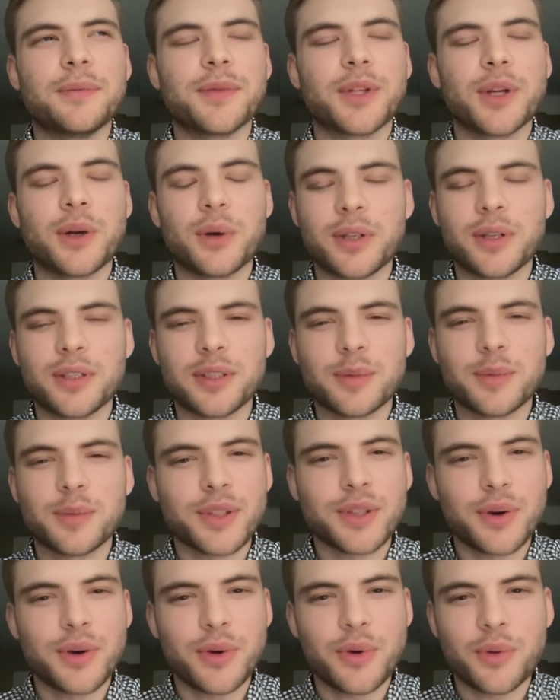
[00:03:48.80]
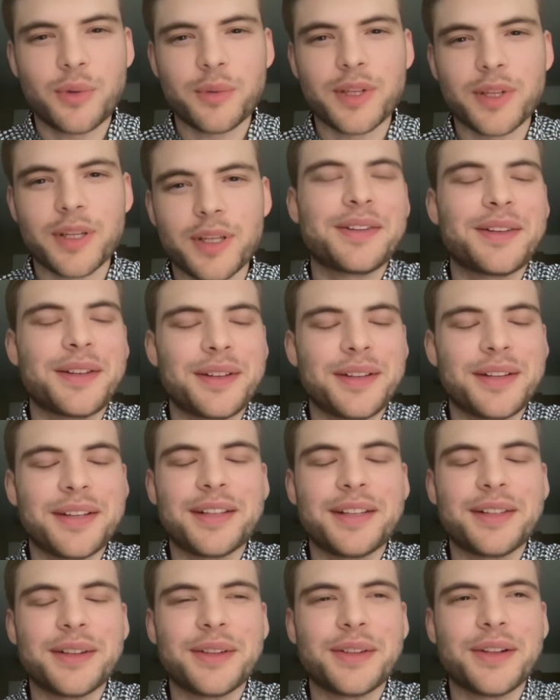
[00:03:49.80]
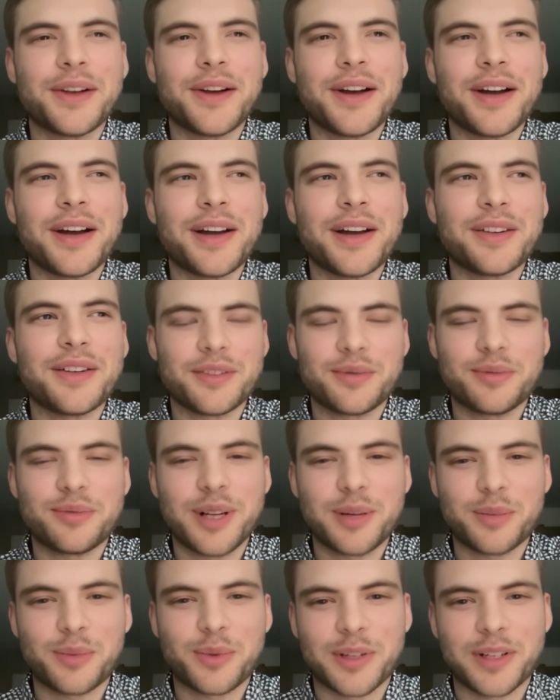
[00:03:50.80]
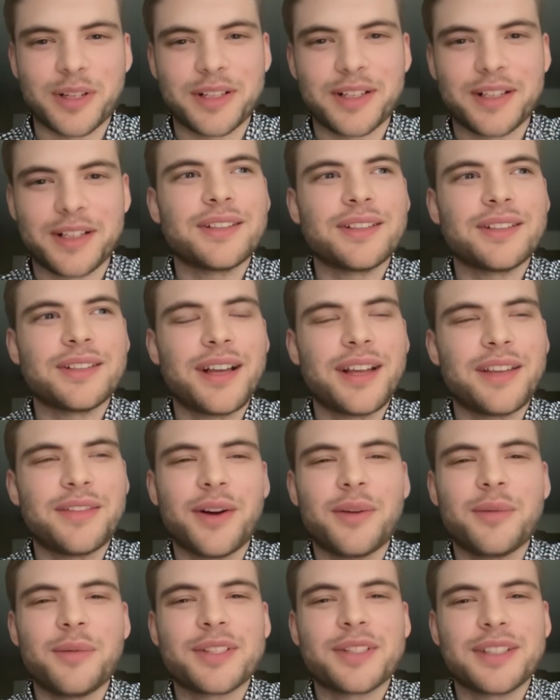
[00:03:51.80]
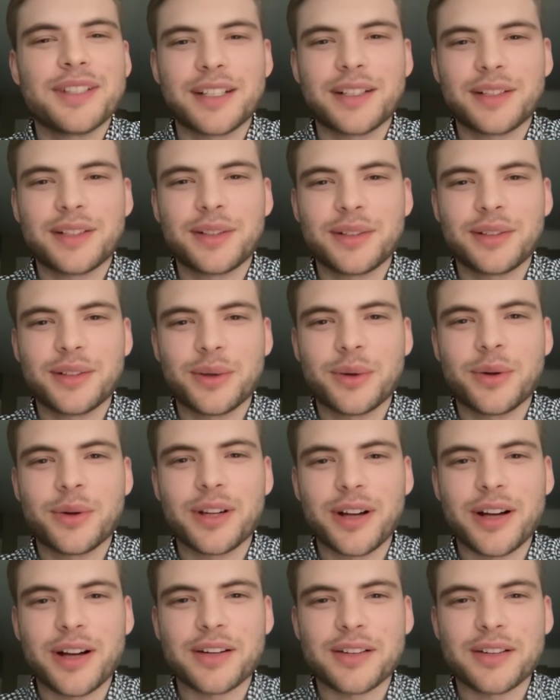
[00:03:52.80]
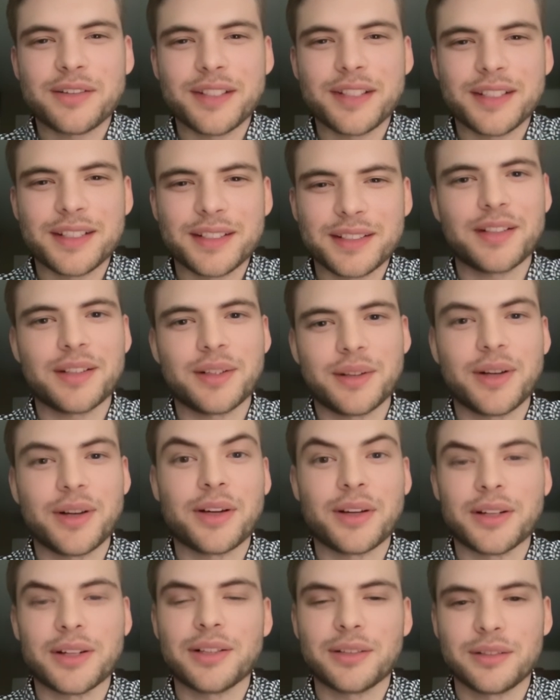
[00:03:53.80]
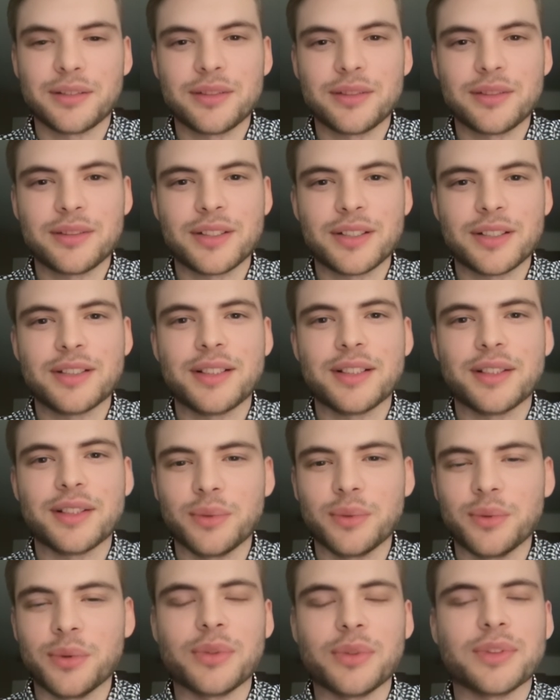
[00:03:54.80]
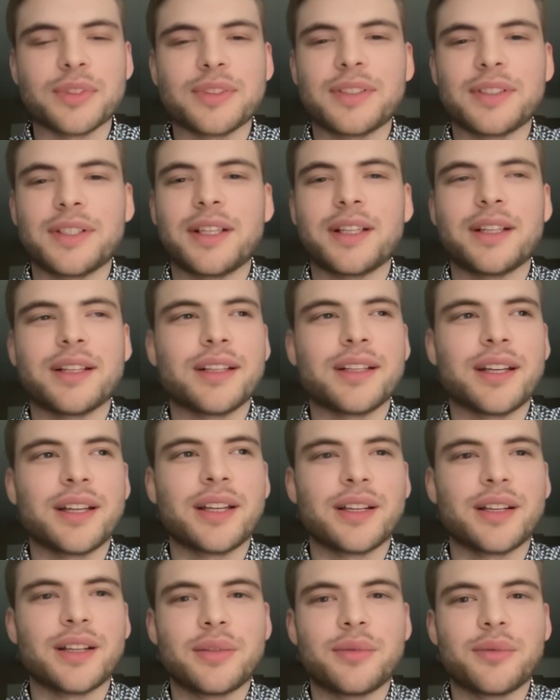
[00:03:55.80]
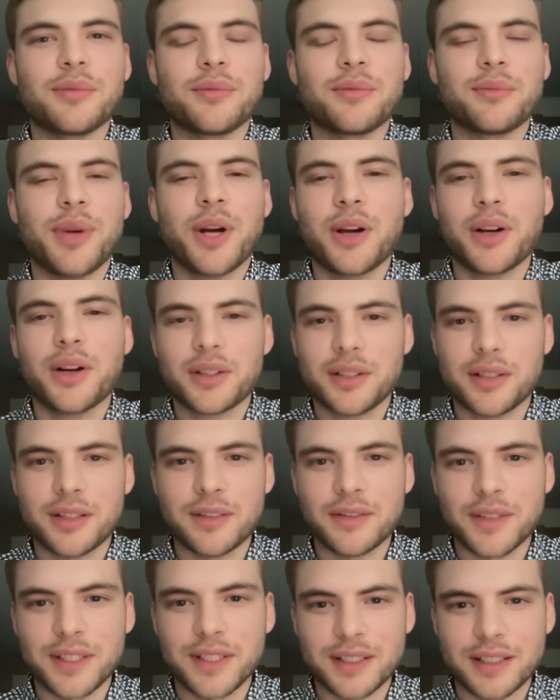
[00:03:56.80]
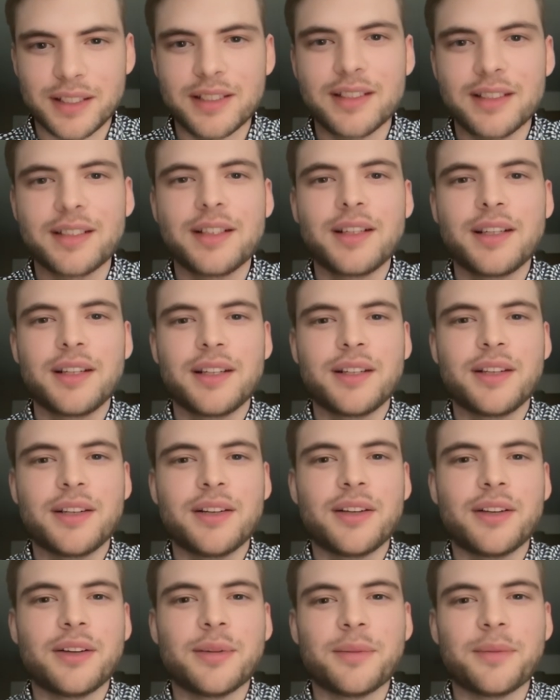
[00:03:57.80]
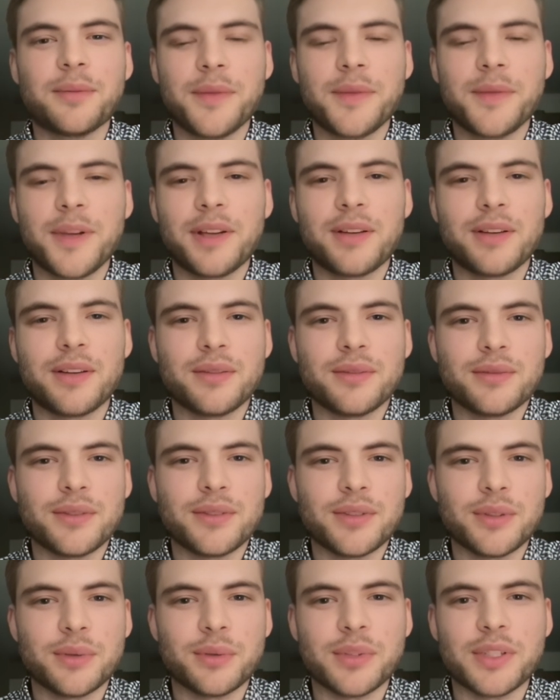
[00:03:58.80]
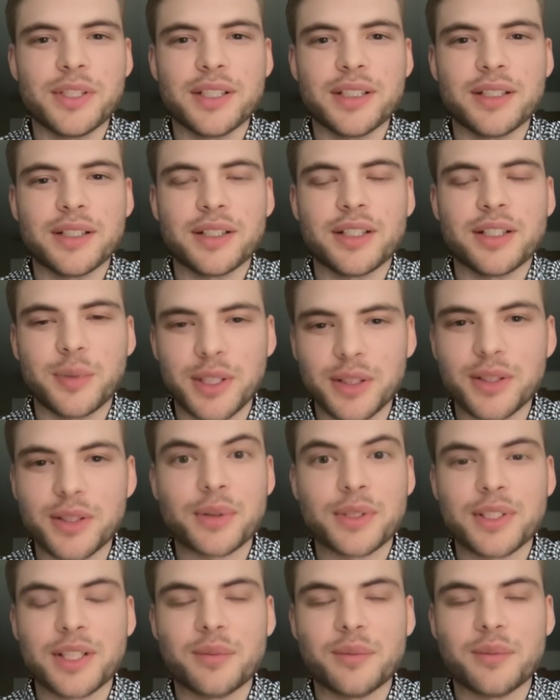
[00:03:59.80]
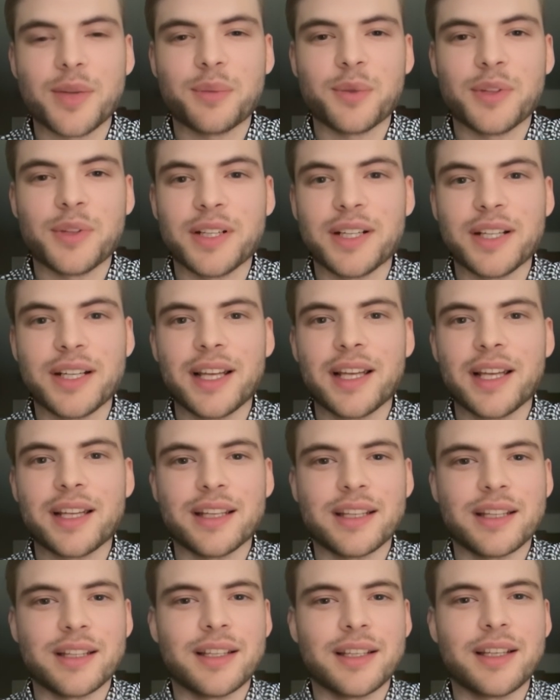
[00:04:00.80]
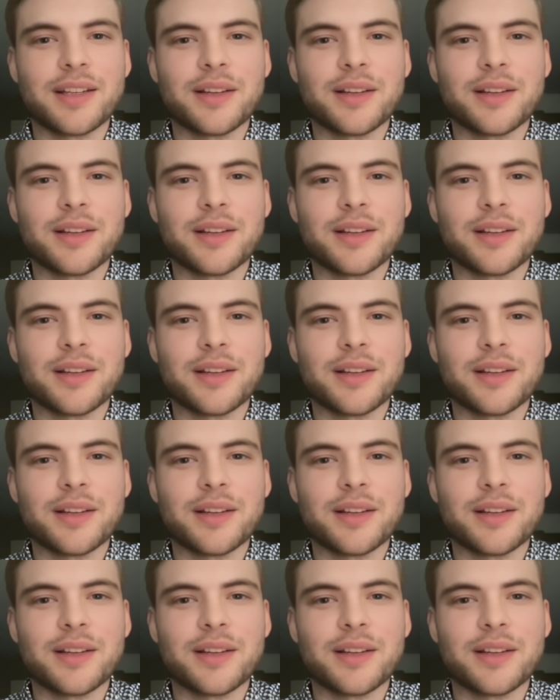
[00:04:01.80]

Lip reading: go to someone's home, it needs a lot of prep work, almost like choreography. There are distinct rules and parts of the visit, and you really need to commit those to memory and